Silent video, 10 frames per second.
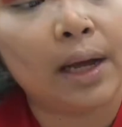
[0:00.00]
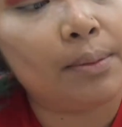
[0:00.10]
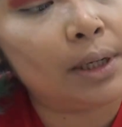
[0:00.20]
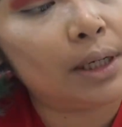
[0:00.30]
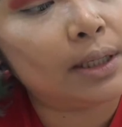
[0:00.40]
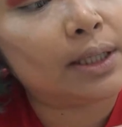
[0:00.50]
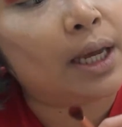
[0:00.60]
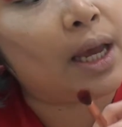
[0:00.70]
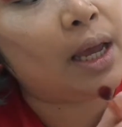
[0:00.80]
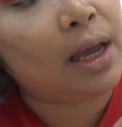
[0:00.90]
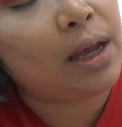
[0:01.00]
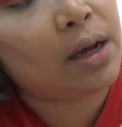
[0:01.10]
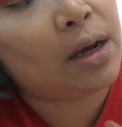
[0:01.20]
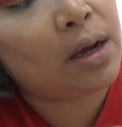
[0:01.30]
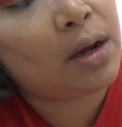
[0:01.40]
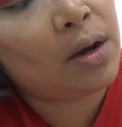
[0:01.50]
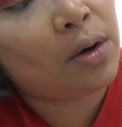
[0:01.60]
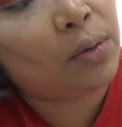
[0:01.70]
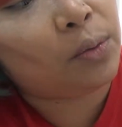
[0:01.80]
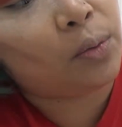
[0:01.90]
I'm gonna take
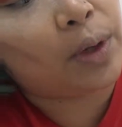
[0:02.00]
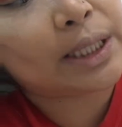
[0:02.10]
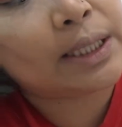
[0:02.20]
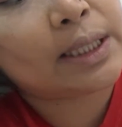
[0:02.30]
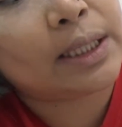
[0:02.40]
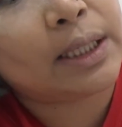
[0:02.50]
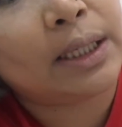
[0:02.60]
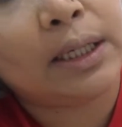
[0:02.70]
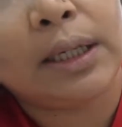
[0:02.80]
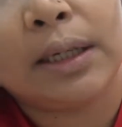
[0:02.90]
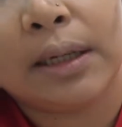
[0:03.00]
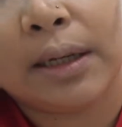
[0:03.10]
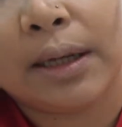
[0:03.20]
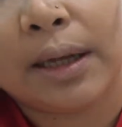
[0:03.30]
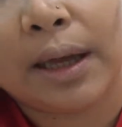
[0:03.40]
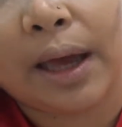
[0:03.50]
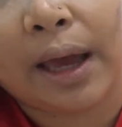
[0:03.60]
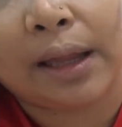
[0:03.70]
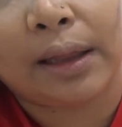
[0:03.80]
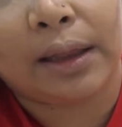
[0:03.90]
Rusted
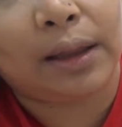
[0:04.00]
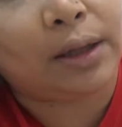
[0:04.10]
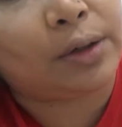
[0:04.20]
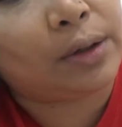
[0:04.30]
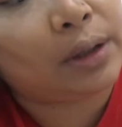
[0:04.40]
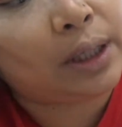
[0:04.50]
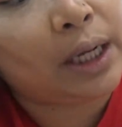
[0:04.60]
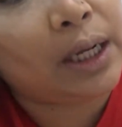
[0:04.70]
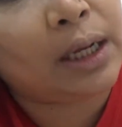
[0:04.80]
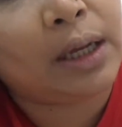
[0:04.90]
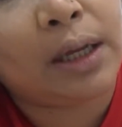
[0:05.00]
and Literally,